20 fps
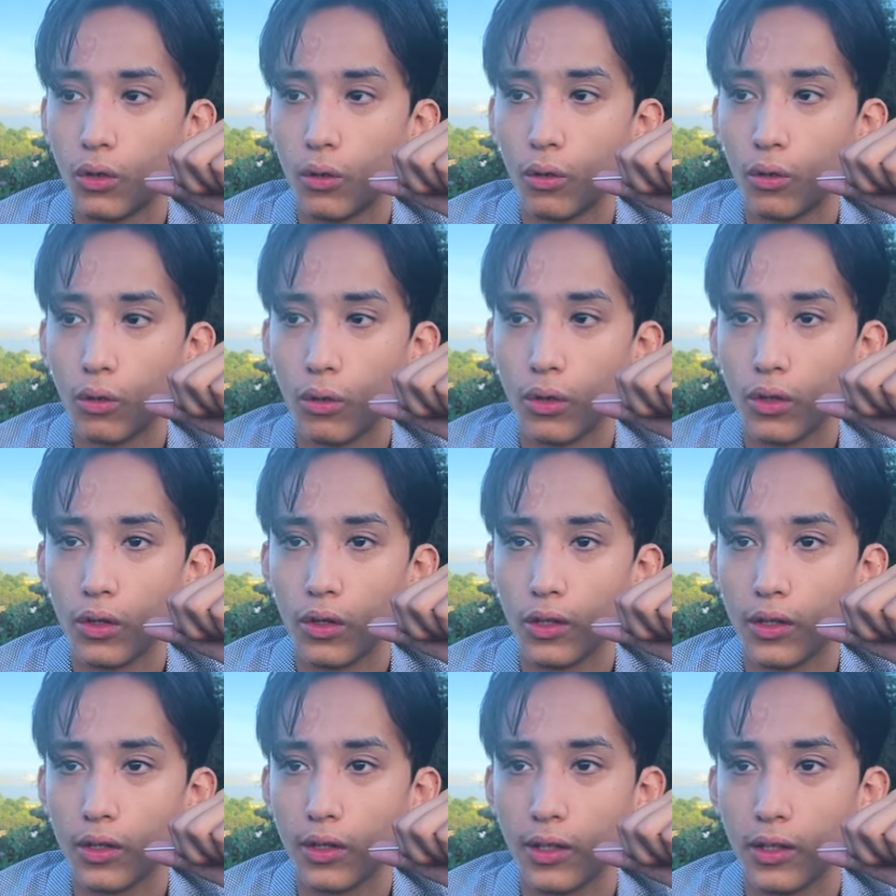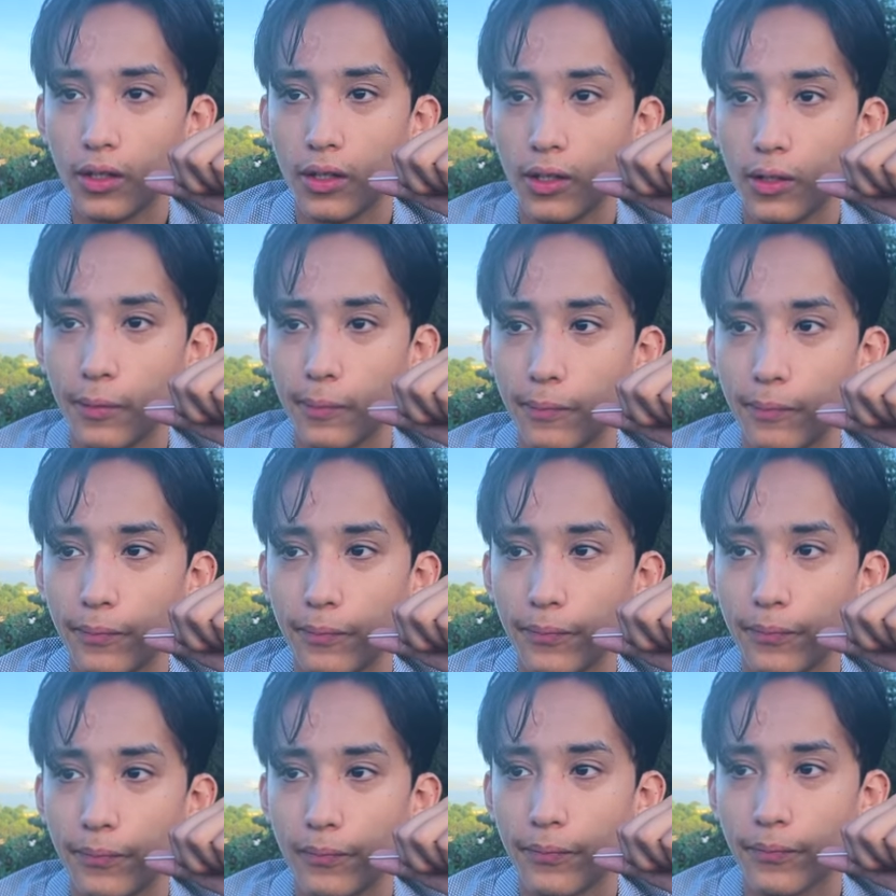Or um,
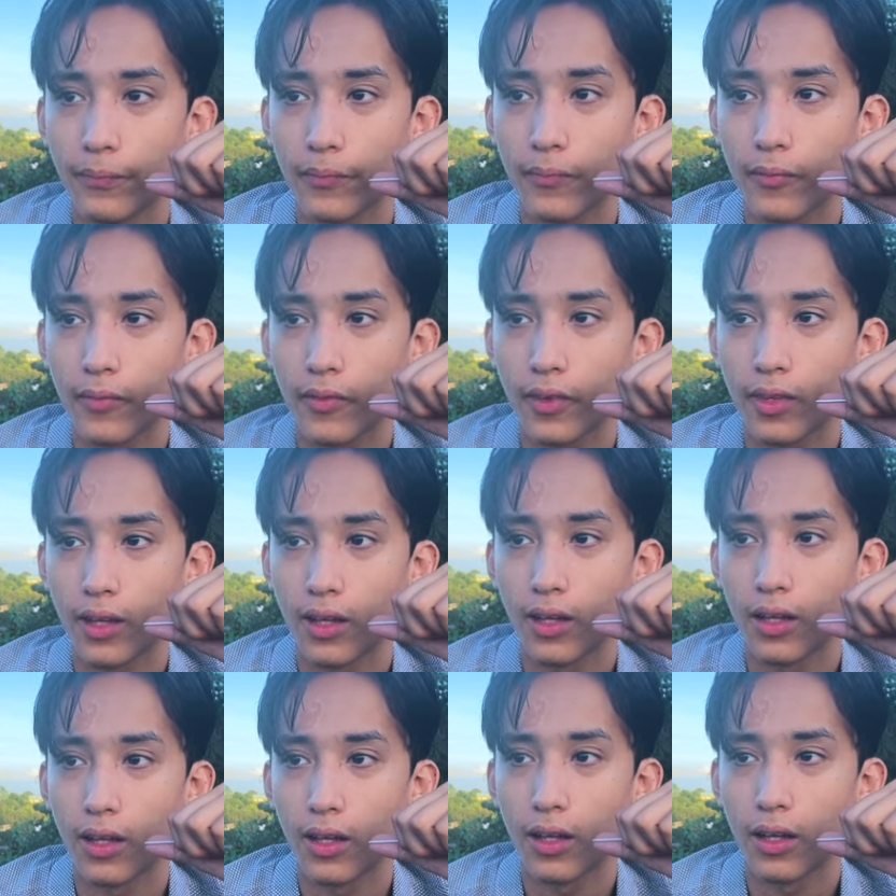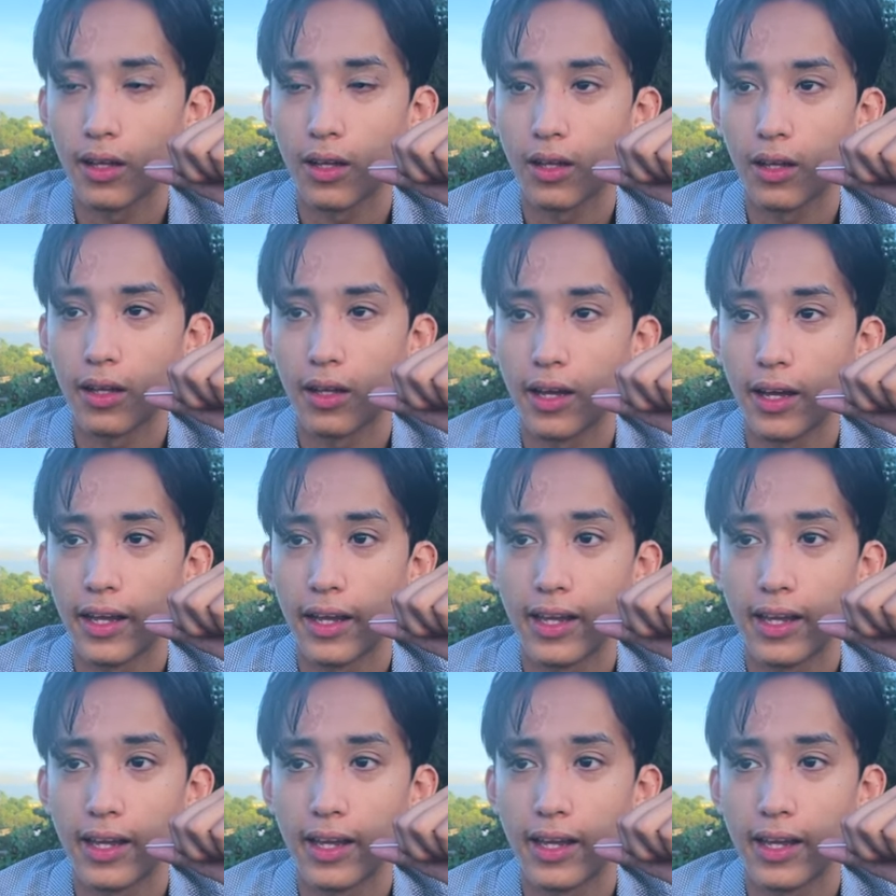I